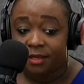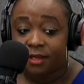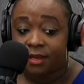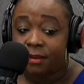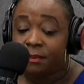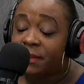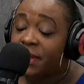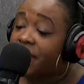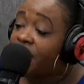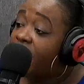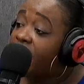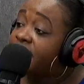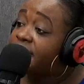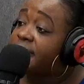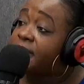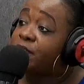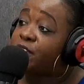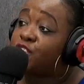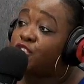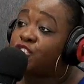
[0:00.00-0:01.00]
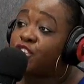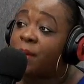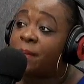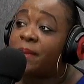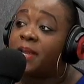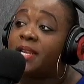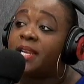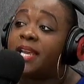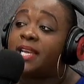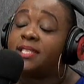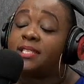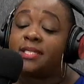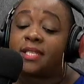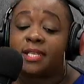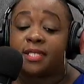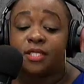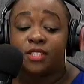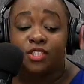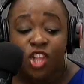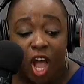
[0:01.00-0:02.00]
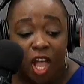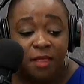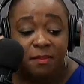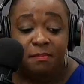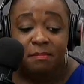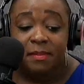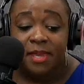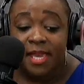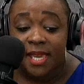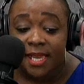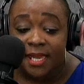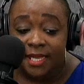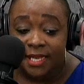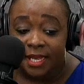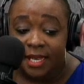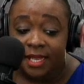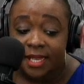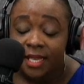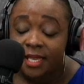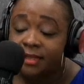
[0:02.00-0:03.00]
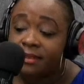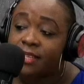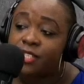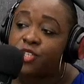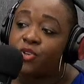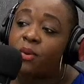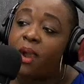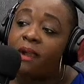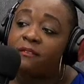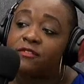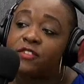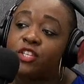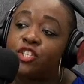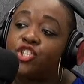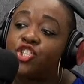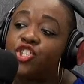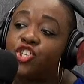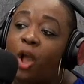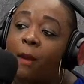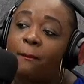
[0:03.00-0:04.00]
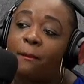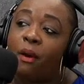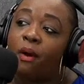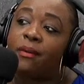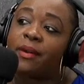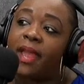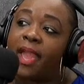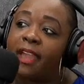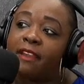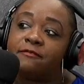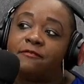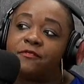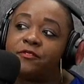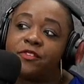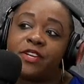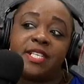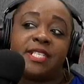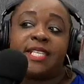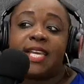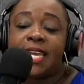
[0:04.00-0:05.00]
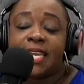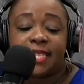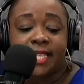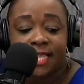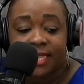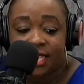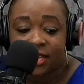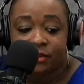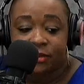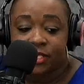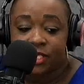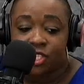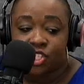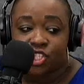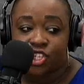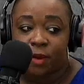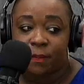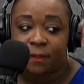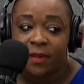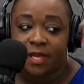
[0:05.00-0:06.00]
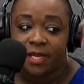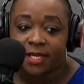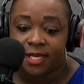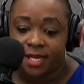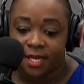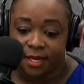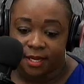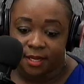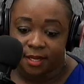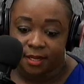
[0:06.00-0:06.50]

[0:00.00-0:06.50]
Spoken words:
Because there are shopping days does not mean that you have to shop on every day that there is a shopping day.